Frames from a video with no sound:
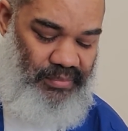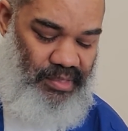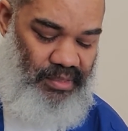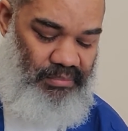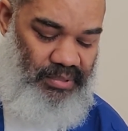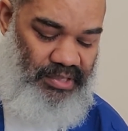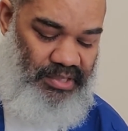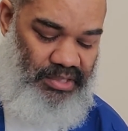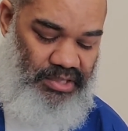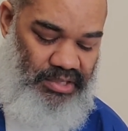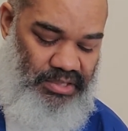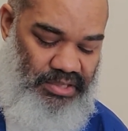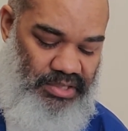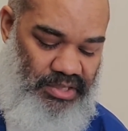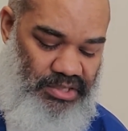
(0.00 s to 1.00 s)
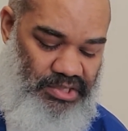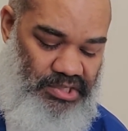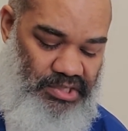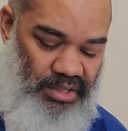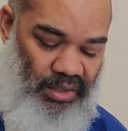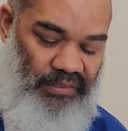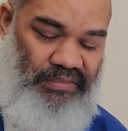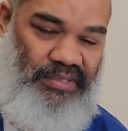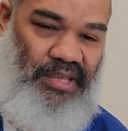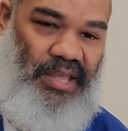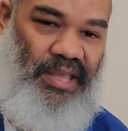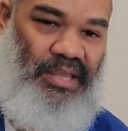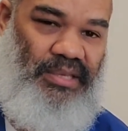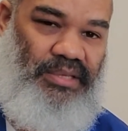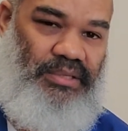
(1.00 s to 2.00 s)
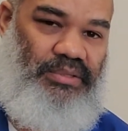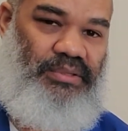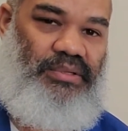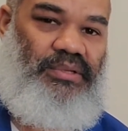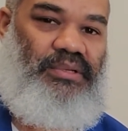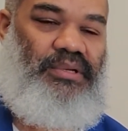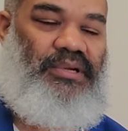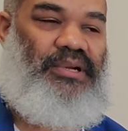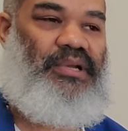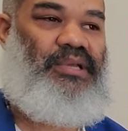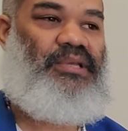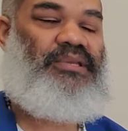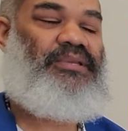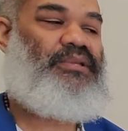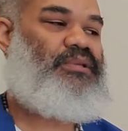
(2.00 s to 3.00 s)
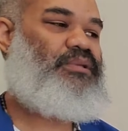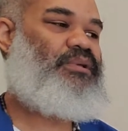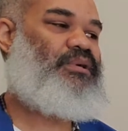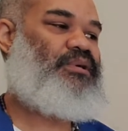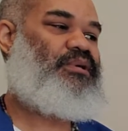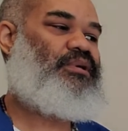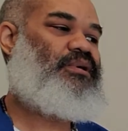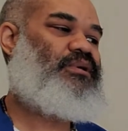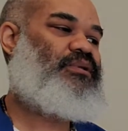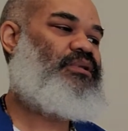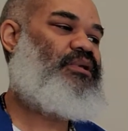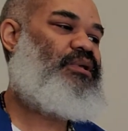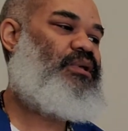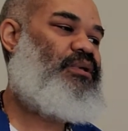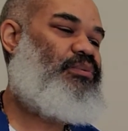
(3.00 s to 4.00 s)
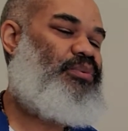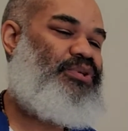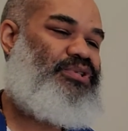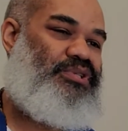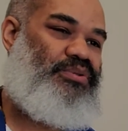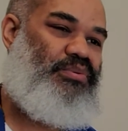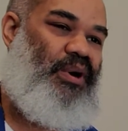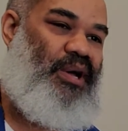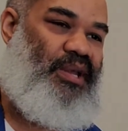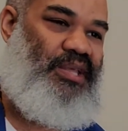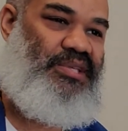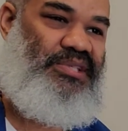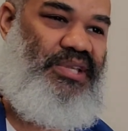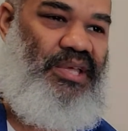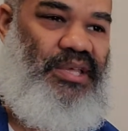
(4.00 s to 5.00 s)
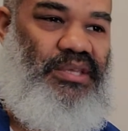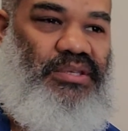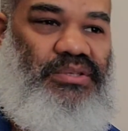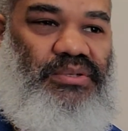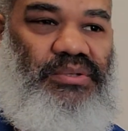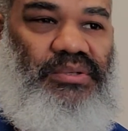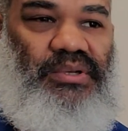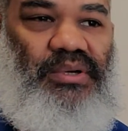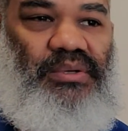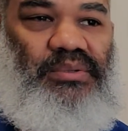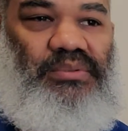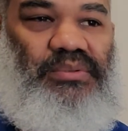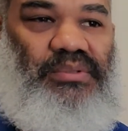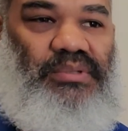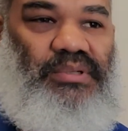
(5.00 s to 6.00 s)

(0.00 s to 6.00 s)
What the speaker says: because she overlaid it. All right. Which is why they say, you know,